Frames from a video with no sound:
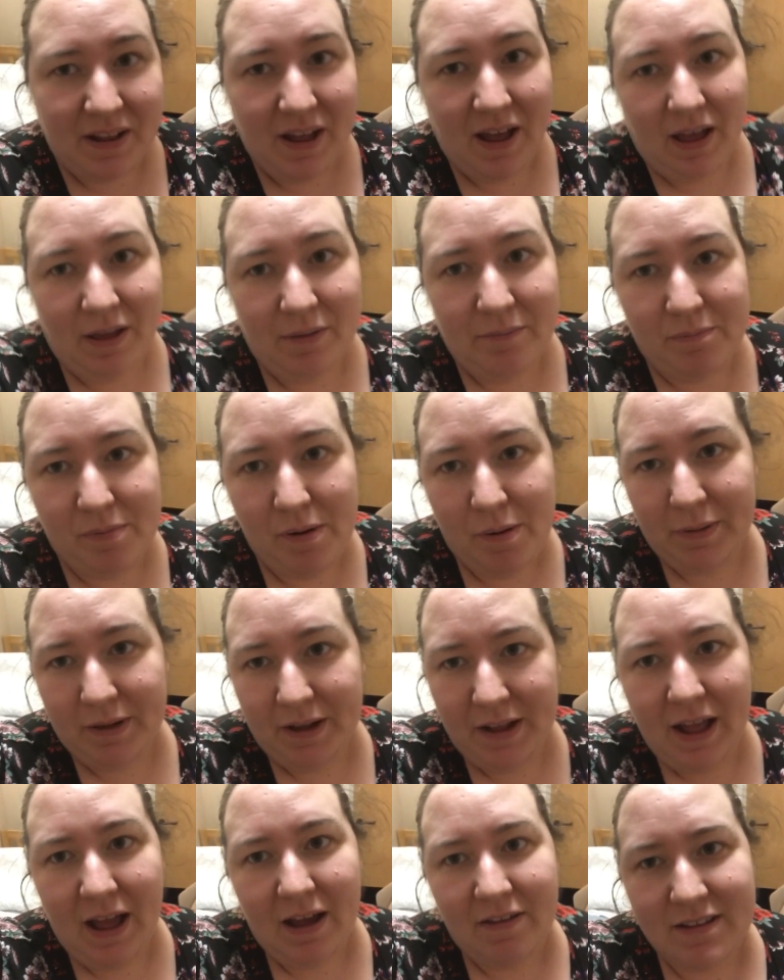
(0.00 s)
and I'm
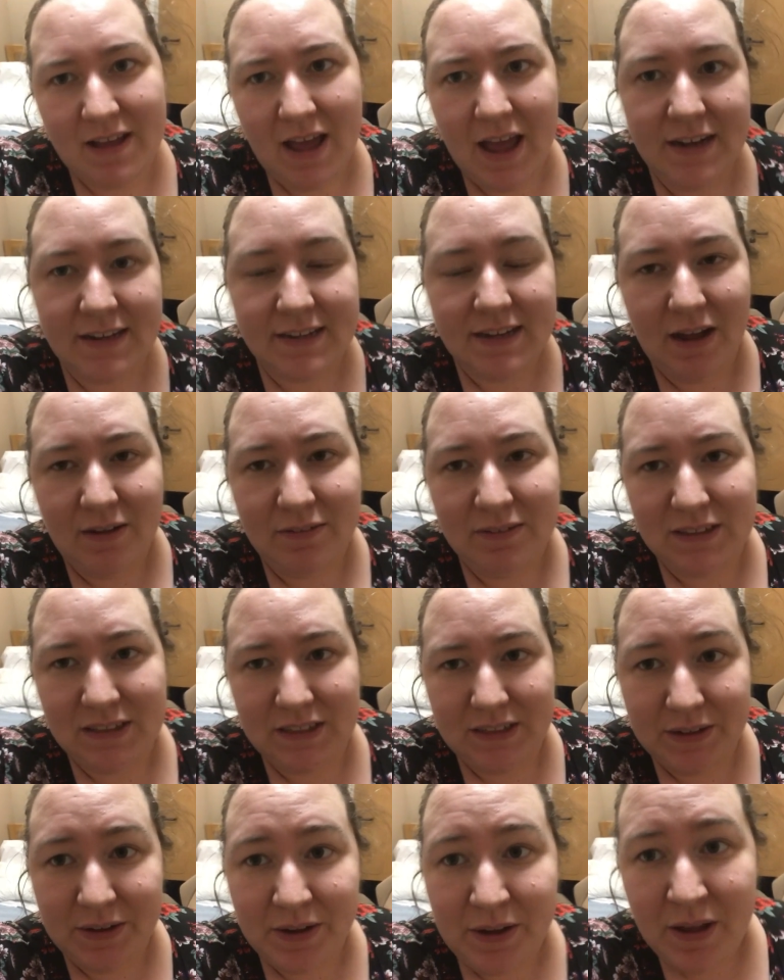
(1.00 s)
probably going to have to head down
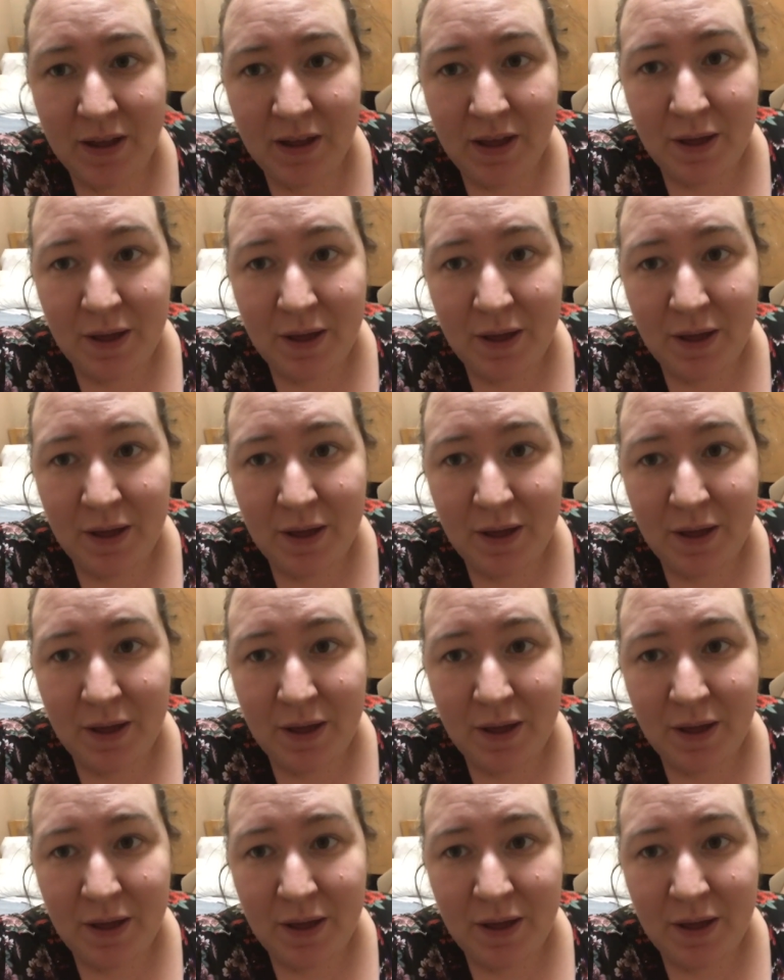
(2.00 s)
to